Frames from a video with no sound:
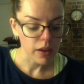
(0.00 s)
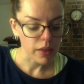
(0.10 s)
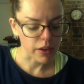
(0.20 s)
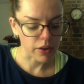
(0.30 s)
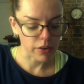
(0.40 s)

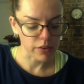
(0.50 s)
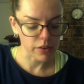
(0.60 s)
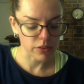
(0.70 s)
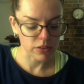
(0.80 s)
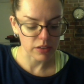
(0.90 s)
They caught
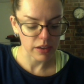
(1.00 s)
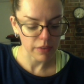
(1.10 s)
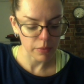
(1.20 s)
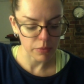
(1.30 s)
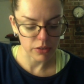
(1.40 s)
another slave
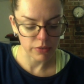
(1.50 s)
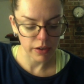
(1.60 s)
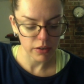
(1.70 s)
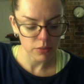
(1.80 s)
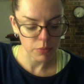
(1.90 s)
up near
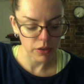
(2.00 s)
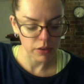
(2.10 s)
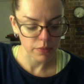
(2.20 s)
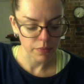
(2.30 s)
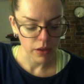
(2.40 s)
Ferrisburgh.